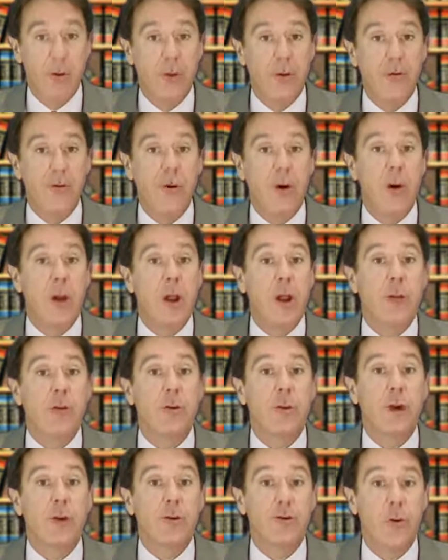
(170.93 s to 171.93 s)
Those are
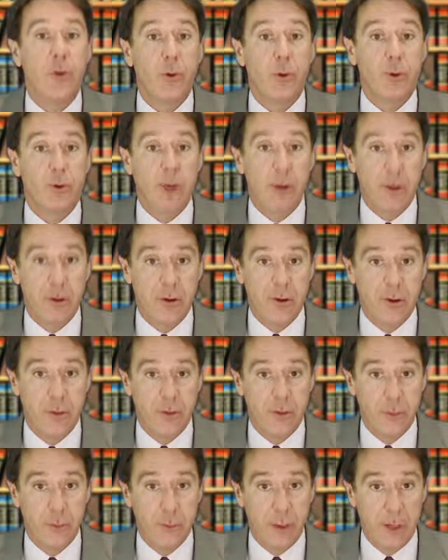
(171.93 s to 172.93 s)
threshold
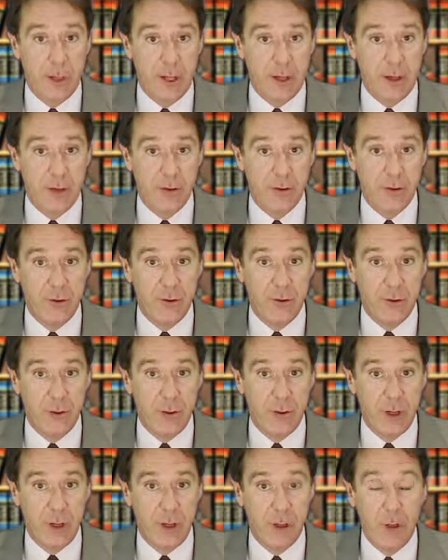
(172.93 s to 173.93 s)
issues relating to
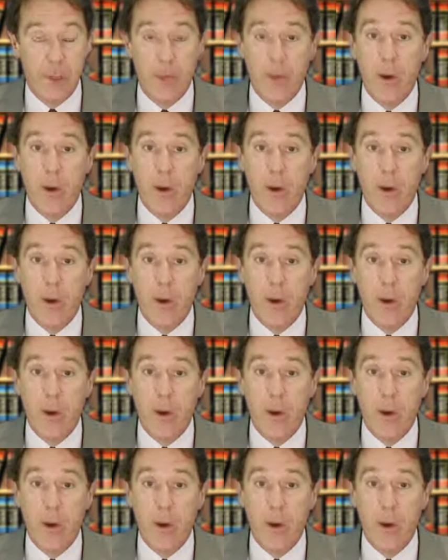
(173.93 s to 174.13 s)
duty.